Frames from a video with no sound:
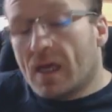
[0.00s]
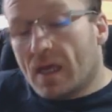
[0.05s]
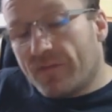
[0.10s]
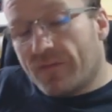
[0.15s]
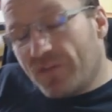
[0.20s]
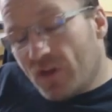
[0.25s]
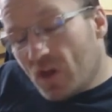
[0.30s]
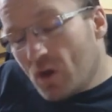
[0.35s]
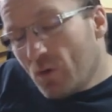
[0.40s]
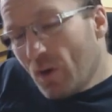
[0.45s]

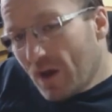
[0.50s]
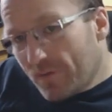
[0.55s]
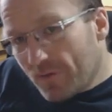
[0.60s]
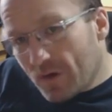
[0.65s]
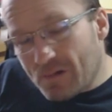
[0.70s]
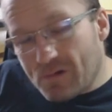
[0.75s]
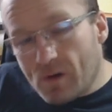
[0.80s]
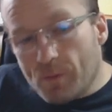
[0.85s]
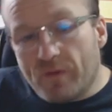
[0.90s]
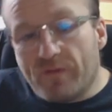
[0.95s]
If you have
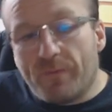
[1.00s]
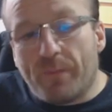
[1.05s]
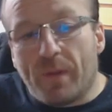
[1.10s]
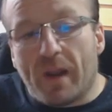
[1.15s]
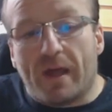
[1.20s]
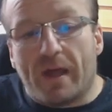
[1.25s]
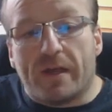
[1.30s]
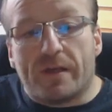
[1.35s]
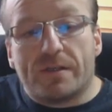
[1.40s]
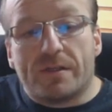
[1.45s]
a group of
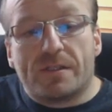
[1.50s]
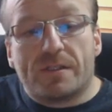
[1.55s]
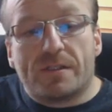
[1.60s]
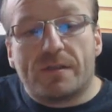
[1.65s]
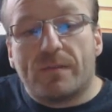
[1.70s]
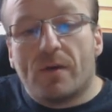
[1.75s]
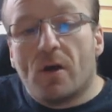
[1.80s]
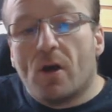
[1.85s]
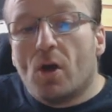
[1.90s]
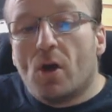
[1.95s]

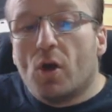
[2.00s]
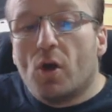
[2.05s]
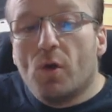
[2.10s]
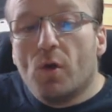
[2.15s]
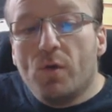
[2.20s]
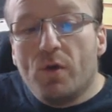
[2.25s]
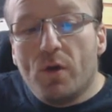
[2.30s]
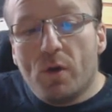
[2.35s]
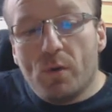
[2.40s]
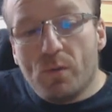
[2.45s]
players
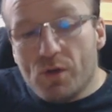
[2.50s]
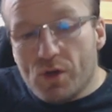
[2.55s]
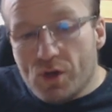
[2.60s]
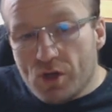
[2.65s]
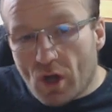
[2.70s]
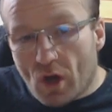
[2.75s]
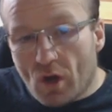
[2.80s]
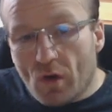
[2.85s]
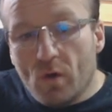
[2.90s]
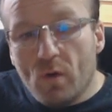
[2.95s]
who you
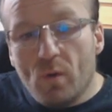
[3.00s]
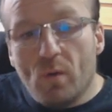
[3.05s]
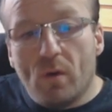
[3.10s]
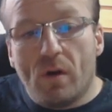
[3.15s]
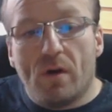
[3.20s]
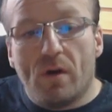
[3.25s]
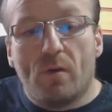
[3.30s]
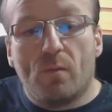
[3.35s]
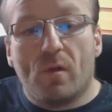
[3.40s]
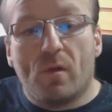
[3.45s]

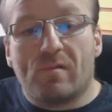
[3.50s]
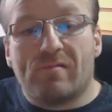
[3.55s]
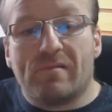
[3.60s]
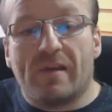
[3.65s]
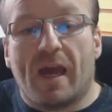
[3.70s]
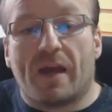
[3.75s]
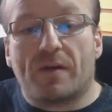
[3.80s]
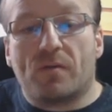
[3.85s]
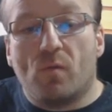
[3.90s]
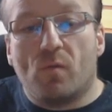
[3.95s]
know will
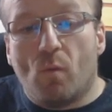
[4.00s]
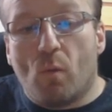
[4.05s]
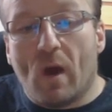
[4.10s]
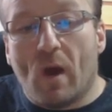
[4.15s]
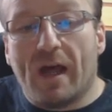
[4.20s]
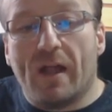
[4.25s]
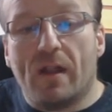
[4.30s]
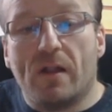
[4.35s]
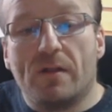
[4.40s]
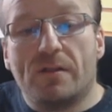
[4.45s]
react
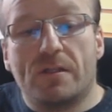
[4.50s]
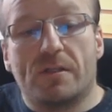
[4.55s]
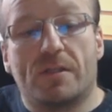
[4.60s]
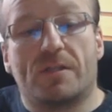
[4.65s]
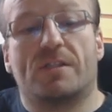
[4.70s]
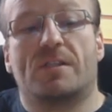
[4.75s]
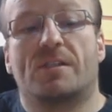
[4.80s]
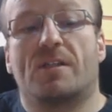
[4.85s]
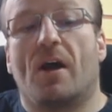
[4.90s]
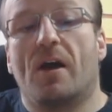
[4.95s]
well to
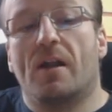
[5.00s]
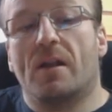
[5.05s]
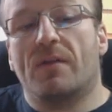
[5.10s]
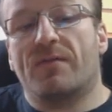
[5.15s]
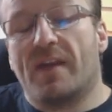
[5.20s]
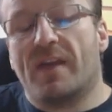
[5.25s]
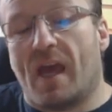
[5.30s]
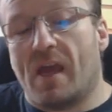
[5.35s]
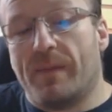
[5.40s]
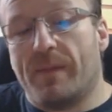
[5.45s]
the style
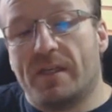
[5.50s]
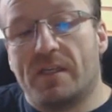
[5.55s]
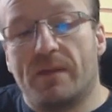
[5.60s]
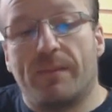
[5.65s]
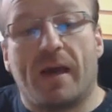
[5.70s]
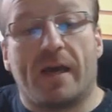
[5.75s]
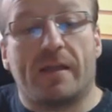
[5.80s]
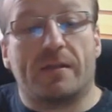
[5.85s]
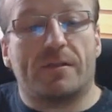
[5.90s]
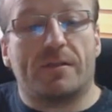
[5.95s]
of game it
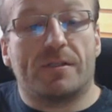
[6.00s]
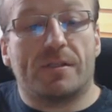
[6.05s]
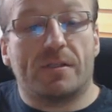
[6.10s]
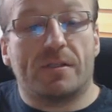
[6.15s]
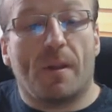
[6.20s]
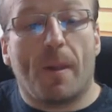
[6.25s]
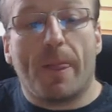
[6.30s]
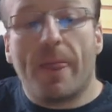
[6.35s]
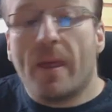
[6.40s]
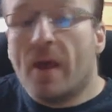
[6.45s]

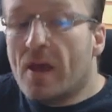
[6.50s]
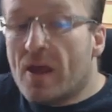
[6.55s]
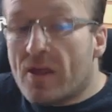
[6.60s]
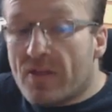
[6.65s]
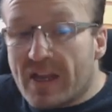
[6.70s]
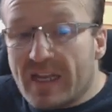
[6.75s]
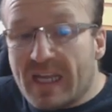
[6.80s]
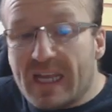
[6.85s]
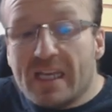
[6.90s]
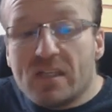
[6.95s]
demands,
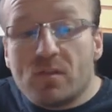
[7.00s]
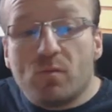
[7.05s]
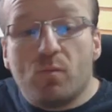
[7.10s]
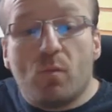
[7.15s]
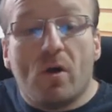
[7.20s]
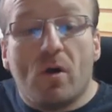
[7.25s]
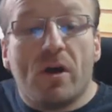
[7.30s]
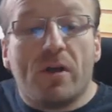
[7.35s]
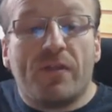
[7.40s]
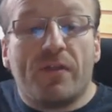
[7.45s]
then it is
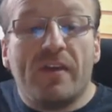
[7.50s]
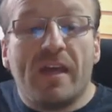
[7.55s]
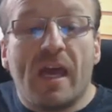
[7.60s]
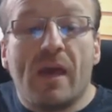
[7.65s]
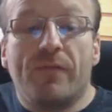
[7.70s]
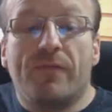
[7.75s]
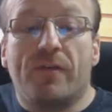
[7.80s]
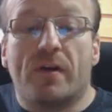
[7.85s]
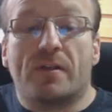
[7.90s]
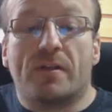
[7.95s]
worth the
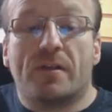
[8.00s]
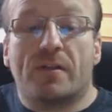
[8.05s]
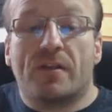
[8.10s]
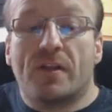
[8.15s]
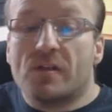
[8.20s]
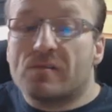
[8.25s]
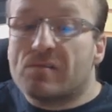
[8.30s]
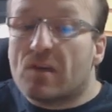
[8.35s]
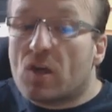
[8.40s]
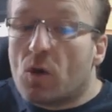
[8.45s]
effort
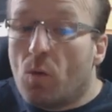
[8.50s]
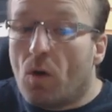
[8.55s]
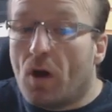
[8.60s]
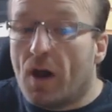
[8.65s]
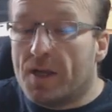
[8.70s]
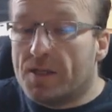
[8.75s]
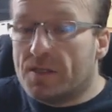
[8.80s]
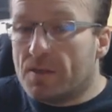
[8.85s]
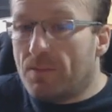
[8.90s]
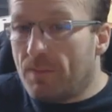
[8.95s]
that is
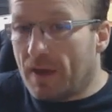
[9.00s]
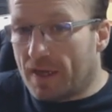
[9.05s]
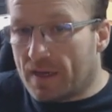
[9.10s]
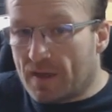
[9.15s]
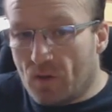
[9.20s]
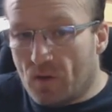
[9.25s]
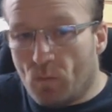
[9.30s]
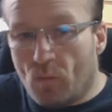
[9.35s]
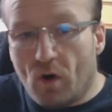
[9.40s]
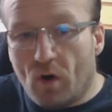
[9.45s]
required to
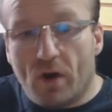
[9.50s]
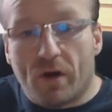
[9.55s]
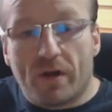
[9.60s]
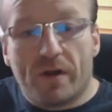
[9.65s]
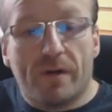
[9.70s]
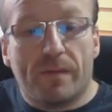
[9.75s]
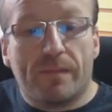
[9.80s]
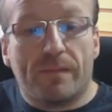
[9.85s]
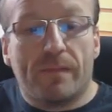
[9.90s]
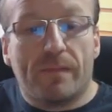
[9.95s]
make it
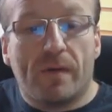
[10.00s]
work.